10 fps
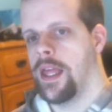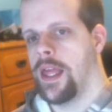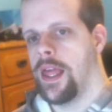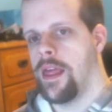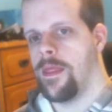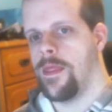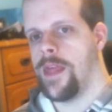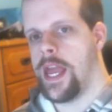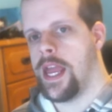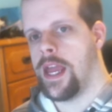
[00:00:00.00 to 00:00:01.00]

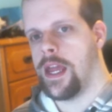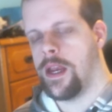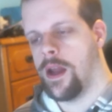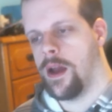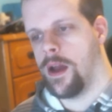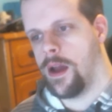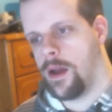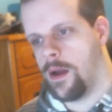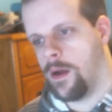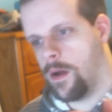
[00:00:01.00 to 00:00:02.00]
Then
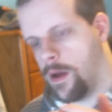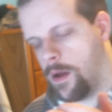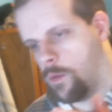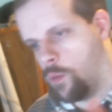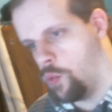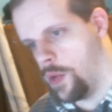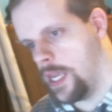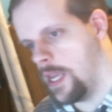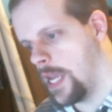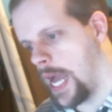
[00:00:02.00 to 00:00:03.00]
we
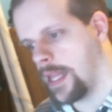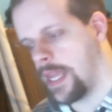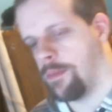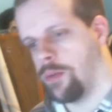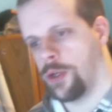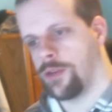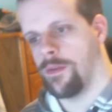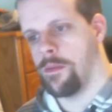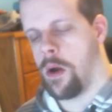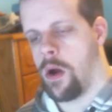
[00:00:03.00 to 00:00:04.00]
got that push
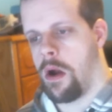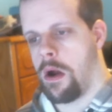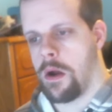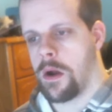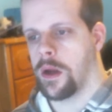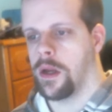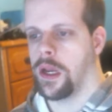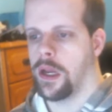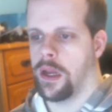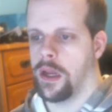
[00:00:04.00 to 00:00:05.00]
from ARG
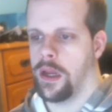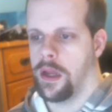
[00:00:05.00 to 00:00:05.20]
to